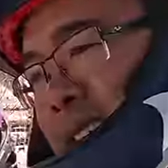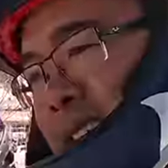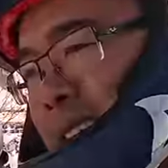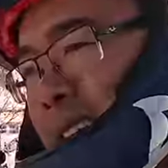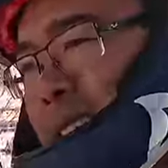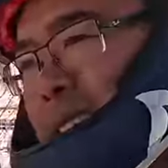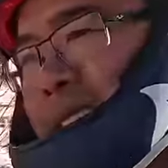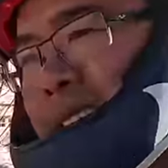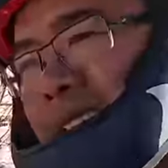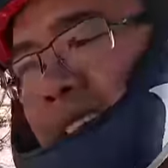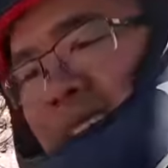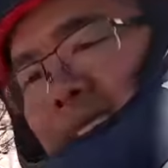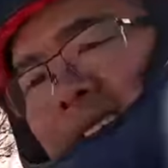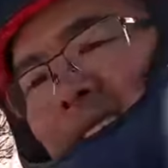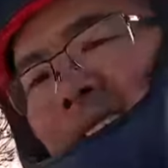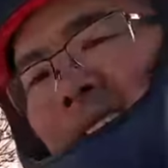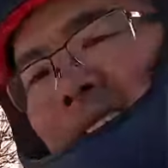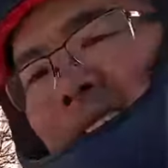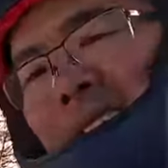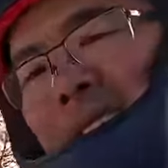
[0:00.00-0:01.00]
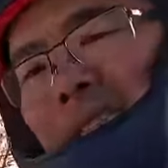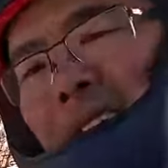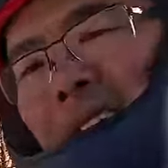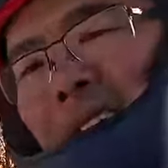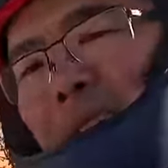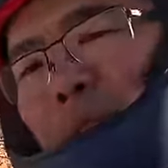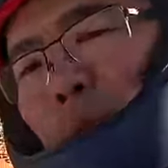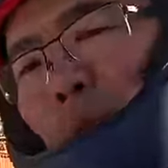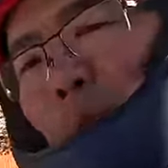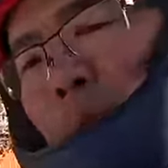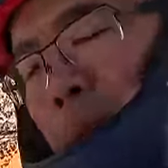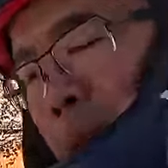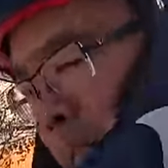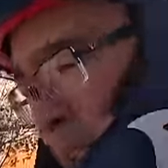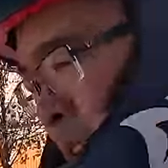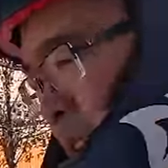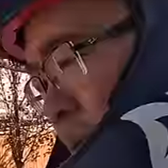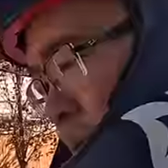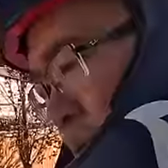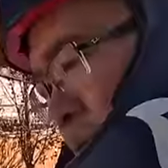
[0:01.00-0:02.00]
I think that's kind of his way of
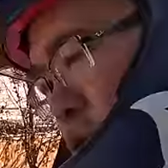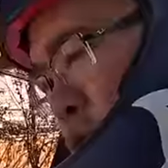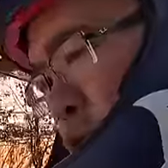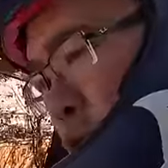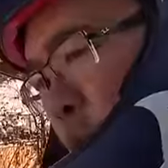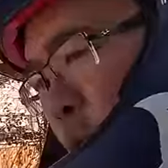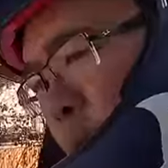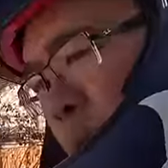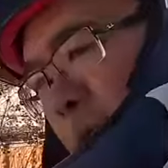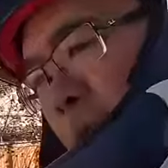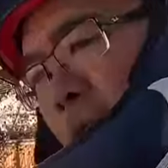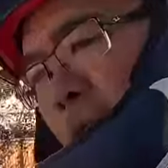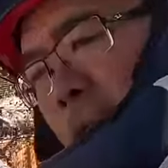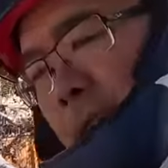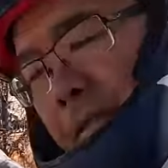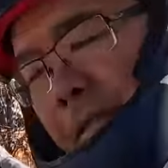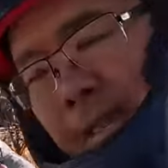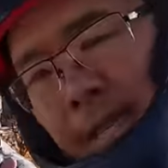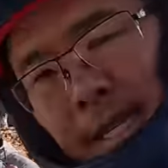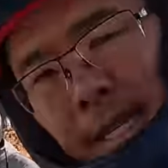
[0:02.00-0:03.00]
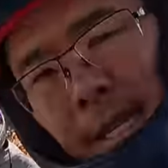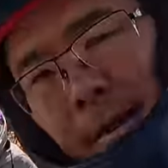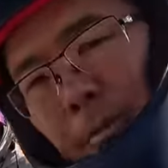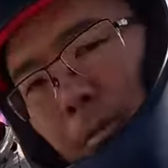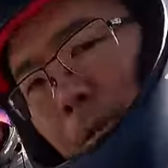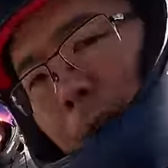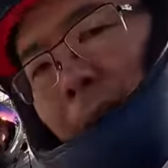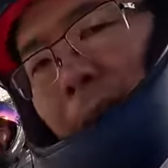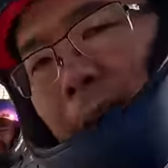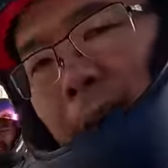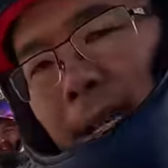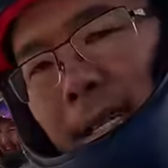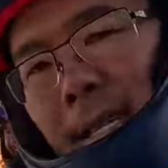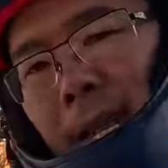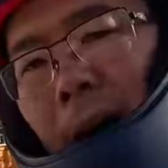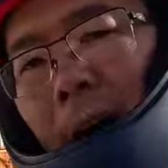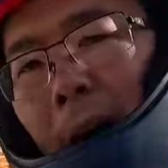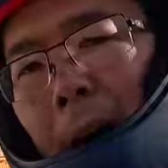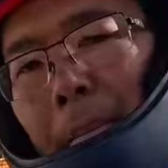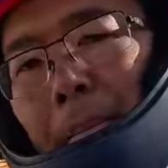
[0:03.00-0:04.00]
showing off as he rides
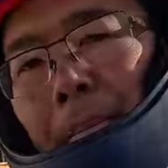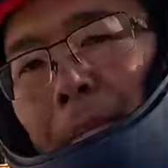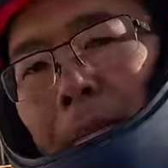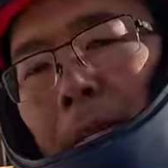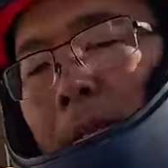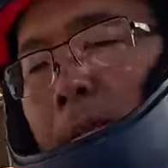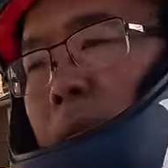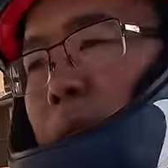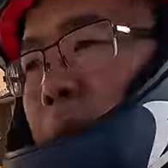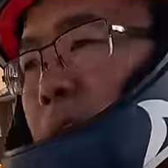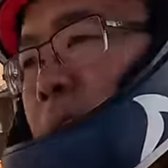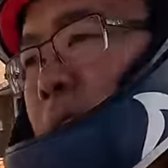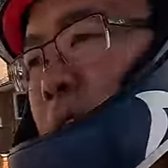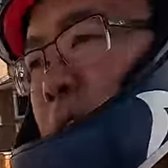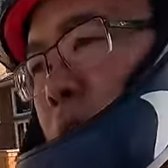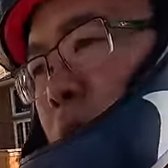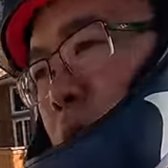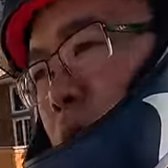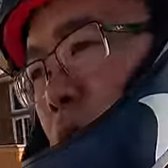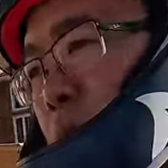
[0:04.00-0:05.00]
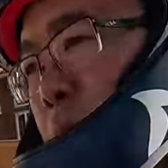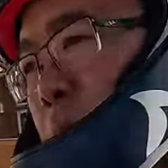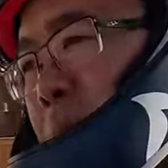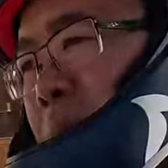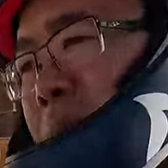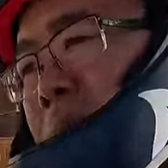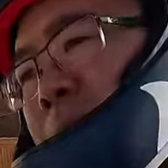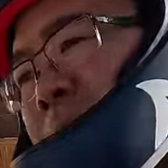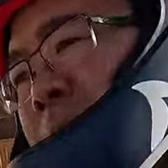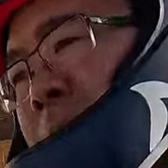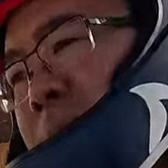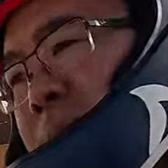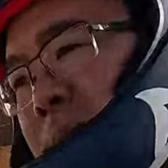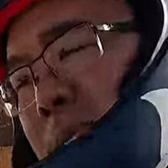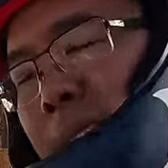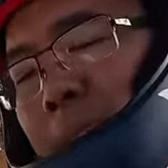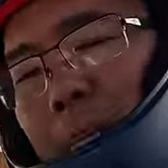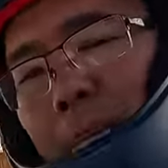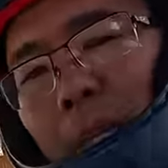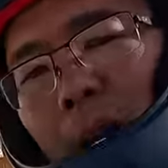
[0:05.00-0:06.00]
up to a group,
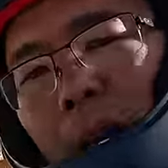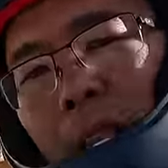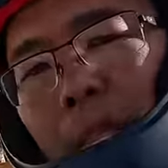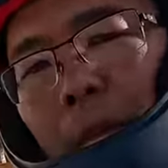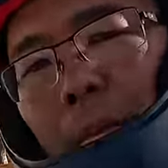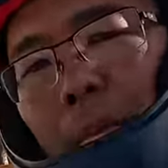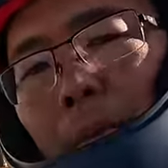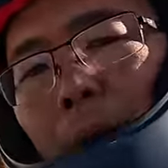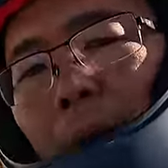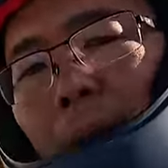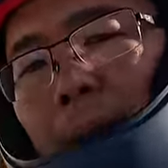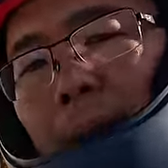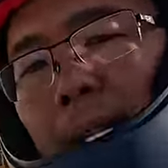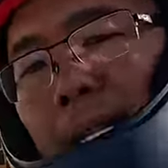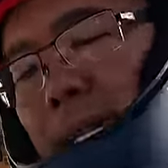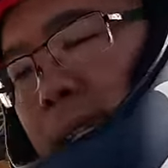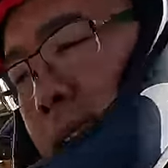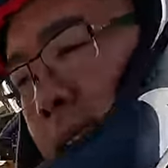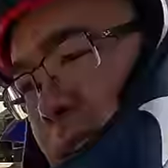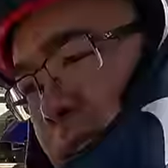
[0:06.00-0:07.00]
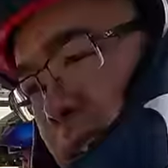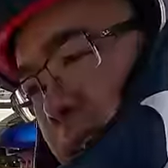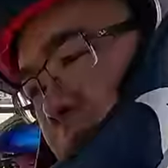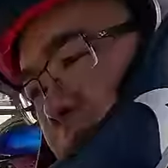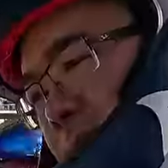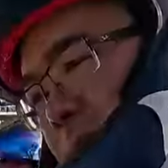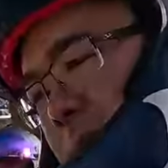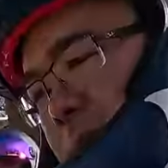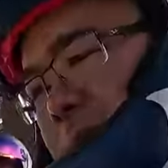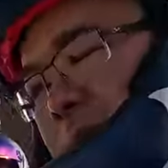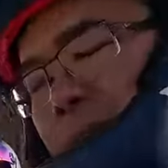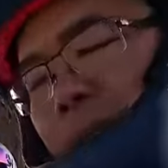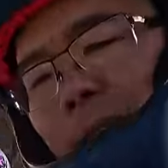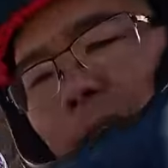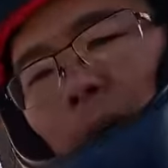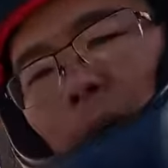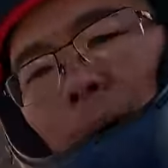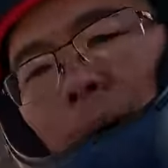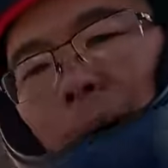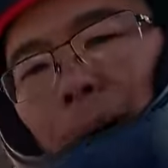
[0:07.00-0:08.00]
slams on the brakes and does a little
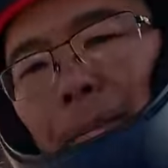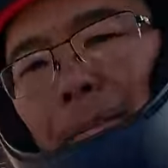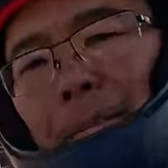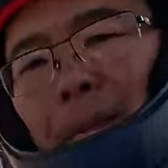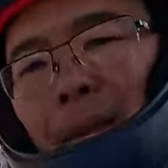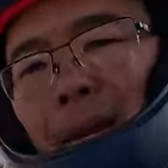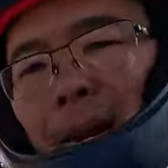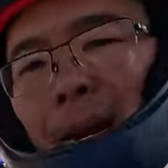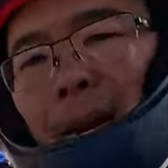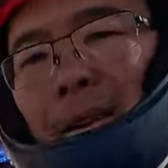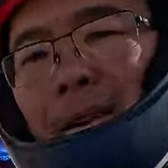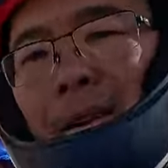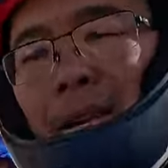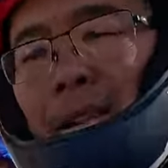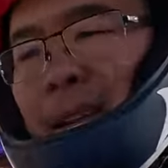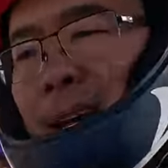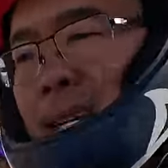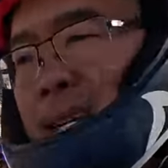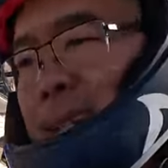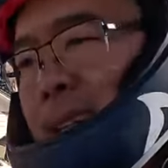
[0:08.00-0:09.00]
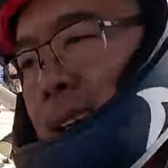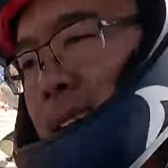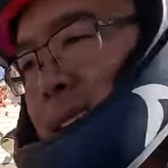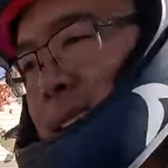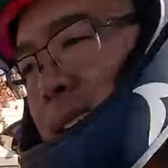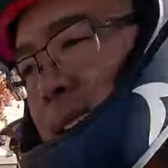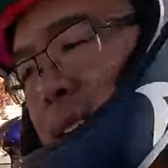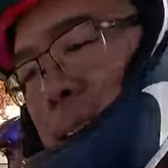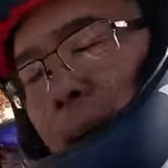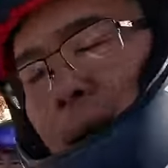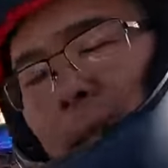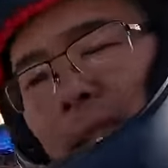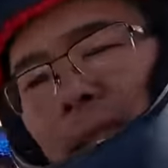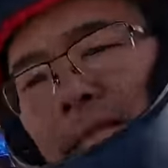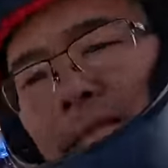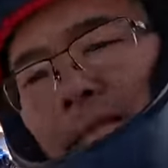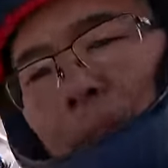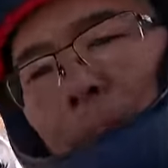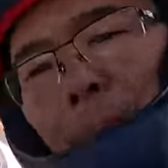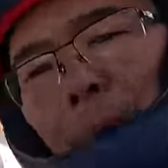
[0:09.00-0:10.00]
tail whip. You know, he likes that smell
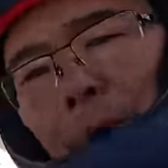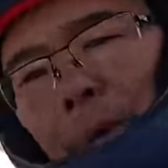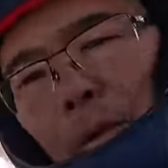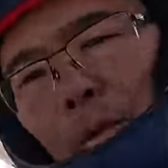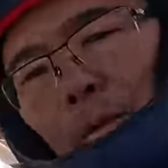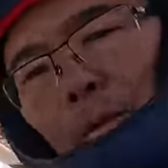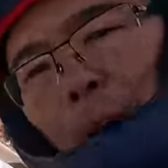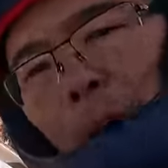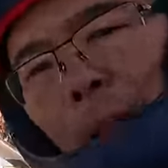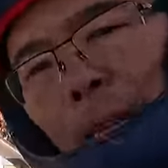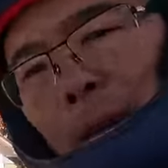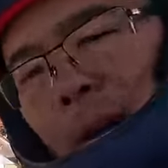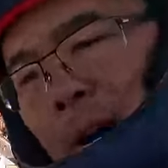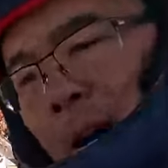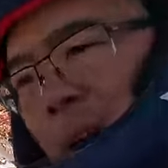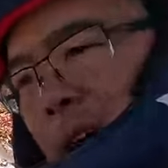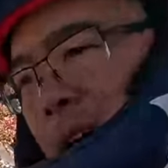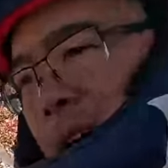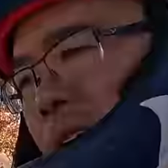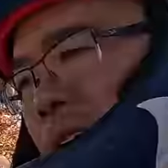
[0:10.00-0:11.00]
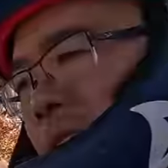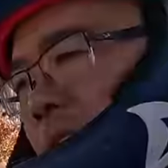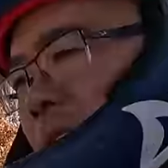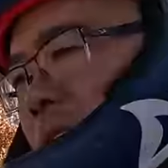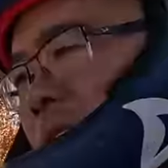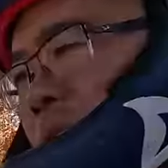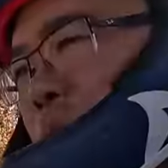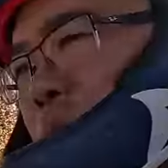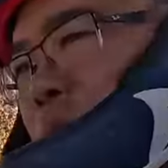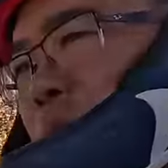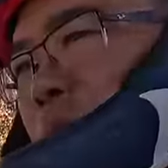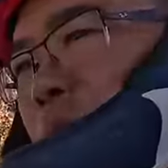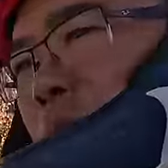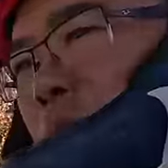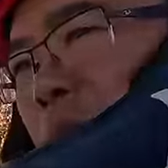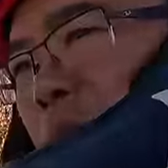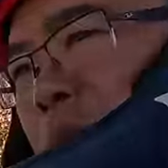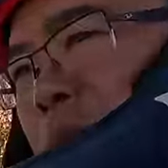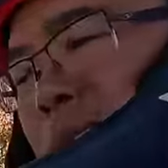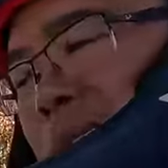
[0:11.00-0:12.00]
of the burnt rubber on the
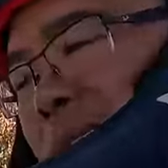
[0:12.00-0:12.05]
road.